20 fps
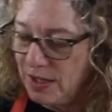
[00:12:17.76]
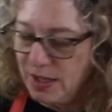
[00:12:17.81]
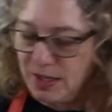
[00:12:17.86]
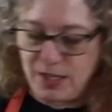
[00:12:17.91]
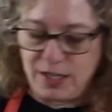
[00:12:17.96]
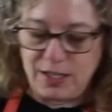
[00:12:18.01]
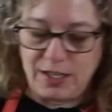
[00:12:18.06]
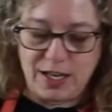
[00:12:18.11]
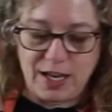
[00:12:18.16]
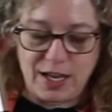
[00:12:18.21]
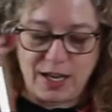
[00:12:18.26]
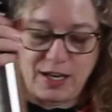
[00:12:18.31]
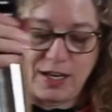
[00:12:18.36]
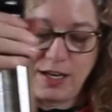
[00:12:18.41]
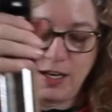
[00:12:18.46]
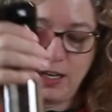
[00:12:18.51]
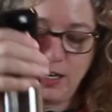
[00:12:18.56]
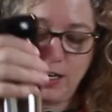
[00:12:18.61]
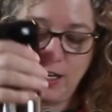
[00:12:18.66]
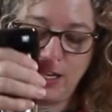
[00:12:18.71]
And
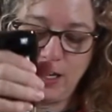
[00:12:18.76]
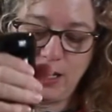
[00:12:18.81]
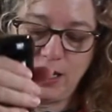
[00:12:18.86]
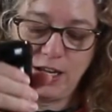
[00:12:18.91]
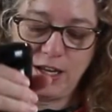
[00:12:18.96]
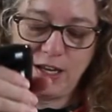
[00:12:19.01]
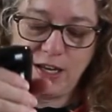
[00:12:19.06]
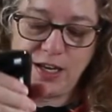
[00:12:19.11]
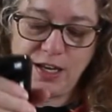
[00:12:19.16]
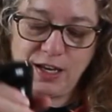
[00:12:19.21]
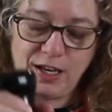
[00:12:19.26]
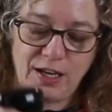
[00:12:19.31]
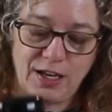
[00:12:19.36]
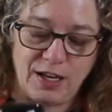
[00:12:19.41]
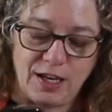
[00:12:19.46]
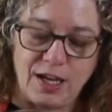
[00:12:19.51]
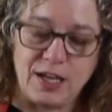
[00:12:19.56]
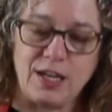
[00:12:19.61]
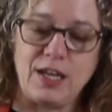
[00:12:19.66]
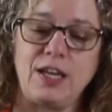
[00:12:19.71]
then,
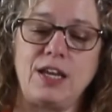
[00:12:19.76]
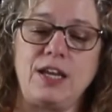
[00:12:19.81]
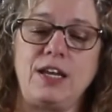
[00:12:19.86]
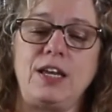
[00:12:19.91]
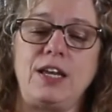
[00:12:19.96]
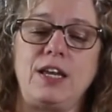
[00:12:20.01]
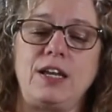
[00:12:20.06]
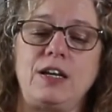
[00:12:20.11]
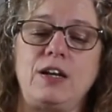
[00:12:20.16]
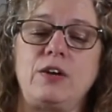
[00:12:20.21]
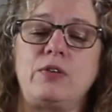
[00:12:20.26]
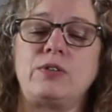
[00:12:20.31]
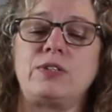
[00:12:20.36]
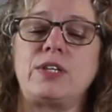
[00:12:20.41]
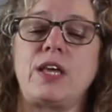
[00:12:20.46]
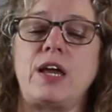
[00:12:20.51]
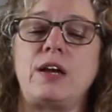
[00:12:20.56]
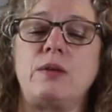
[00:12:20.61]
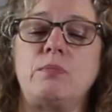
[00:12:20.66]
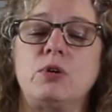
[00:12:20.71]
again, in goes
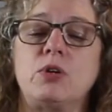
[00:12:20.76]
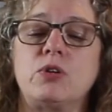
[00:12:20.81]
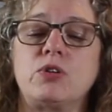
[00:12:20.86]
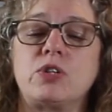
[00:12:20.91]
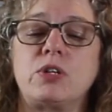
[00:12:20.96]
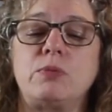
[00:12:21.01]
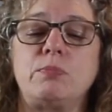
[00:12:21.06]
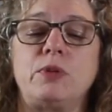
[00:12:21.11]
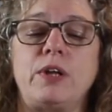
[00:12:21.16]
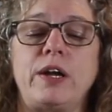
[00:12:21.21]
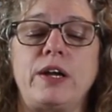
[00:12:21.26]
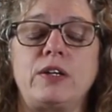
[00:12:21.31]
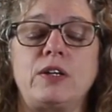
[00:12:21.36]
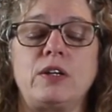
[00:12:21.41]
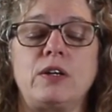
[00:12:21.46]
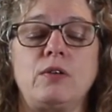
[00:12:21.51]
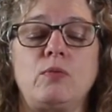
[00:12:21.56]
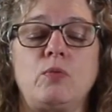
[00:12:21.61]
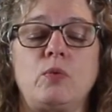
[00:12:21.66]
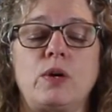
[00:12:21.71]
that immersion
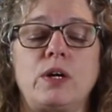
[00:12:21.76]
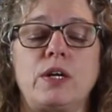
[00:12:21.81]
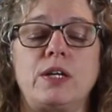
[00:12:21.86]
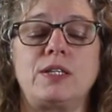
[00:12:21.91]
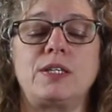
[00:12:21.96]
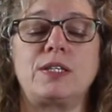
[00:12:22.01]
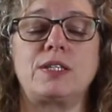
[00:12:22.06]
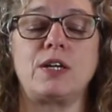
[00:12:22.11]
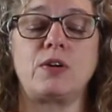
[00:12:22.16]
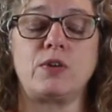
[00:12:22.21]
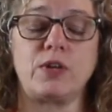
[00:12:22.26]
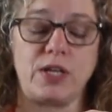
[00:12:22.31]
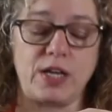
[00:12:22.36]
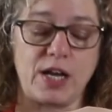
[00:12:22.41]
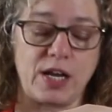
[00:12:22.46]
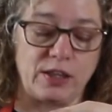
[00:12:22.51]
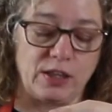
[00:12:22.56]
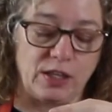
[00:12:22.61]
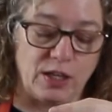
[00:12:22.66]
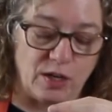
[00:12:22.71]
blender. We're going to start it
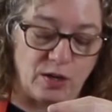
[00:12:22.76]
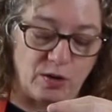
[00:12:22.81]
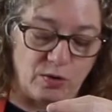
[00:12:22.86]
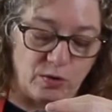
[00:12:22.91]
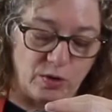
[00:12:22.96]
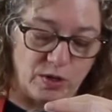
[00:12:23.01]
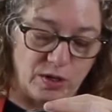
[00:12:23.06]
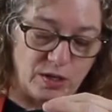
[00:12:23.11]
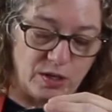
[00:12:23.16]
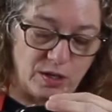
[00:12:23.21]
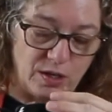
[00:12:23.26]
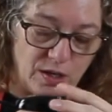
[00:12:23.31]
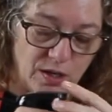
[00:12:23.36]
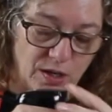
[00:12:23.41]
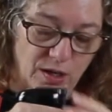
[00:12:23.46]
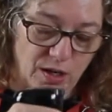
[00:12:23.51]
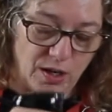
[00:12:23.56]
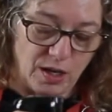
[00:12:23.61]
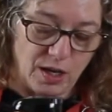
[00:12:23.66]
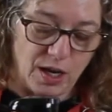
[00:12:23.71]
on low.
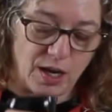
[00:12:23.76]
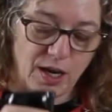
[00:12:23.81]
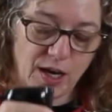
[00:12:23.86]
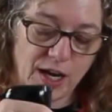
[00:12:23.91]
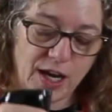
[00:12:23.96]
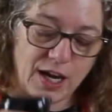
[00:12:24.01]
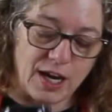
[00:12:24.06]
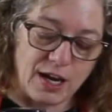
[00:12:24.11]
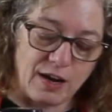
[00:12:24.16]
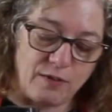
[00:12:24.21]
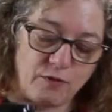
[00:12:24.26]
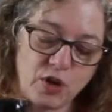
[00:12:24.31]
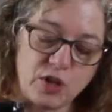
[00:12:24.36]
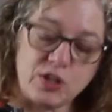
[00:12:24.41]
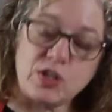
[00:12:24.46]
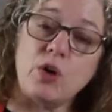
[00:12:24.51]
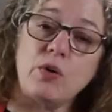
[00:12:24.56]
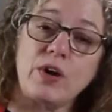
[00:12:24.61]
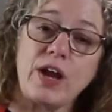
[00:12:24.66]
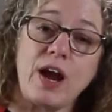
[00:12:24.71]
And again, if you
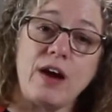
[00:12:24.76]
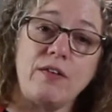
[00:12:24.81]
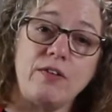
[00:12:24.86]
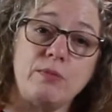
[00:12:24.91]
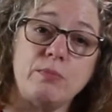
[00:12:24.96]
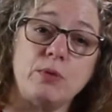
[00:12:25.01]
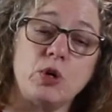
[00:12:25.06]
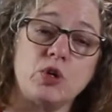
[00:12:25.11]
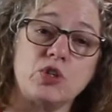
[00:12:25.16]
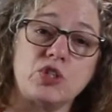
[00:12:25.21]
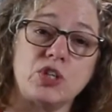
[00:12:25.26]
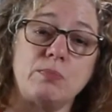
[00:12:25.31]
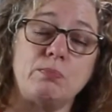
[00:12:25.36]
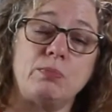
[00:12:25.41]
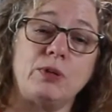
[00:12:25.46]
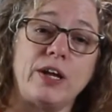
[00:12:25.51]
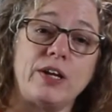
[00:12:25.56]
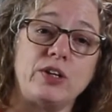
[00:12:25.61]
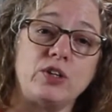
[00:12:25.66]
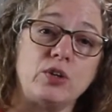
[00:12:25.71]
don't have an immersion
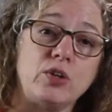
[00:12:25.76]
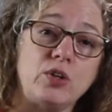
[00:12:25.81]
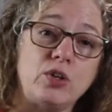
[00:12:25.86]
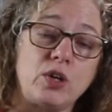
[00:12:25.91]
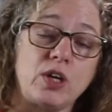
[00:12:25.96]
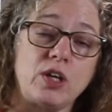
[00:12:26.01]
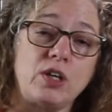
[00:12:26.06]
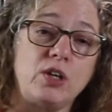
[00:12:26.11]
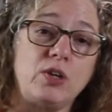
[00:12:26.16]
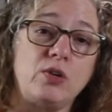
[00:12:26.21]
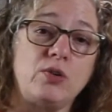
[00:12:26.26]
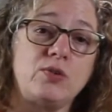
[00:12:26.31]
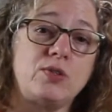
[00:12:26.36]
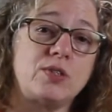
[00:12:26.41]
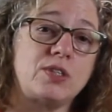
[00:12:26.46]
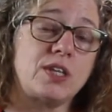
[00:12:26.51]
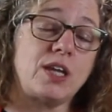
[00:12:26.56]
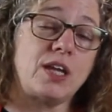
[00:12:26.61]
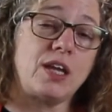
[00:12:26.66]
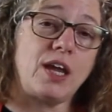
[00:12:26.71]
blender, you can
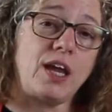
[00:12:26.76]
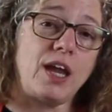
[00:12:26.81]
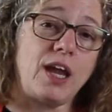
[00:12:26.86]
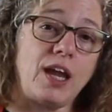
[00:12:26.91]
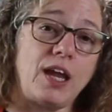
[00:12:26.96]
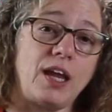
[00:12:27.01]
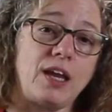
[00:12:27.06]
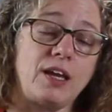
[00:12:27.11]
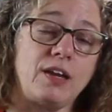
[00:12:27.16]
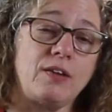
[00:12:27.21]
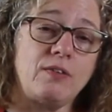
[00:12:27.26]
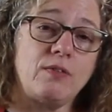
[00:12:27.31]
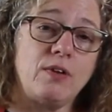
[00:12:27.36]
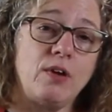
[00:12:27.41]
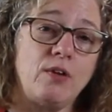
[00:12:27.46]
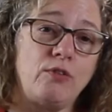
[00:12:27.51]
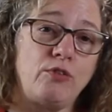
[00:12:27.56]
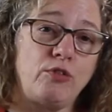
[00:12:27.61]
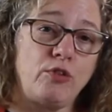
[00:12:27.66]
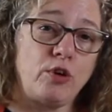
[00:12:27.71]
use a
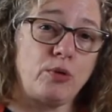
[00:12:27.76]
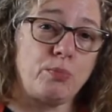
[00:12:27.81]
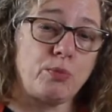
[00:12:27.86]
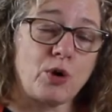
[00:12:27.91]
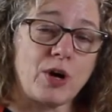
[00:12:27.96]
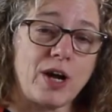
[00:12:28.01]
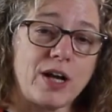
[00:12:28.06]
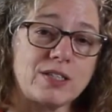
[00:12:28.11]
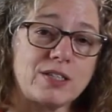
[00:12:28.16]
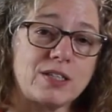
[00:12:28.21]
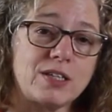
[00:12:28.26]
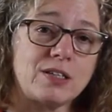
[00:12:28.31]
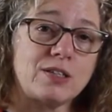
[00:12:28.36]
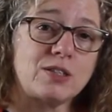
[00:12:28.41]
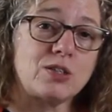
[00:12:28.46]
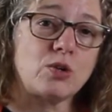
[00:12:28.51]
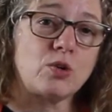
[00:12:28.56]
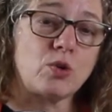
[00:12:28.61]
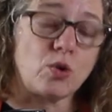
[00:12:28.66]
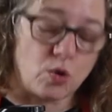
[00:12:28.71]
food
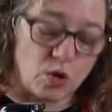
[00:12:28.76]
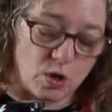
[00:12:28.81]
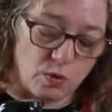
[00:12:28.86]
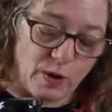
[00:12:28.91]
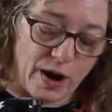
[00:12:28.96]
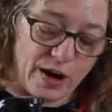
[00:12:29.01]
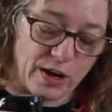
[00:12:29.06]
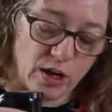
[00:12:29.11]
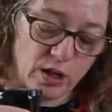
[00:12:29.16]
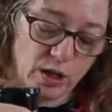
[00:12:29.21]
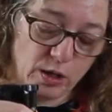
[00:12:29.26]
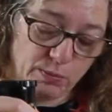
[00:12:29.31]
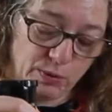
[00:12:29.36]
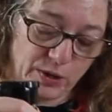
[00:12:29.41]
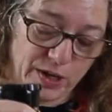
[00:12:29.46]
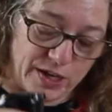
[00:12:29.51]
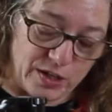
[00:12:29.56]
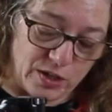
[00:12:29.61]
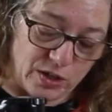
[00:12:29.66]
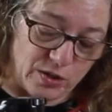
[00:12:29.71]
processor or a regular
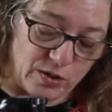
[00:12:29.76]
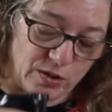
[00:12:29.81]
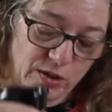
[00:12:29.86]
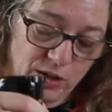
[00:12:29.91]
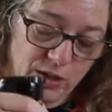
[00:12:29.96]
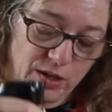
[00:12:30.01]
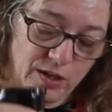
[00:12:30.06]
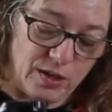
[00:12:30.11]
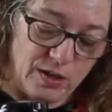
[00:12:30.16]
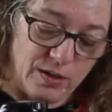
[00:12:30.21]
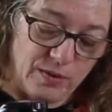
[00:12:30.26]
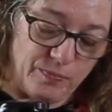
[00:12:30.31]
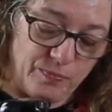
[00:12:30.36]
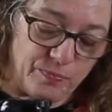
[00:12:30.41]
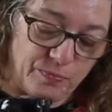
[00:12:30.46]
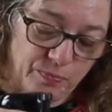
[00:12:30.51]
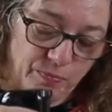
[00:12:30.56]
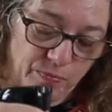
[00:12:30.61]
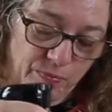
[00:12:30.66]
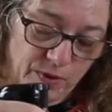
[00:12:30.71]

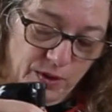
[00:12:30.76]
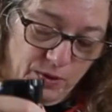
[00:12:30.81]
blender.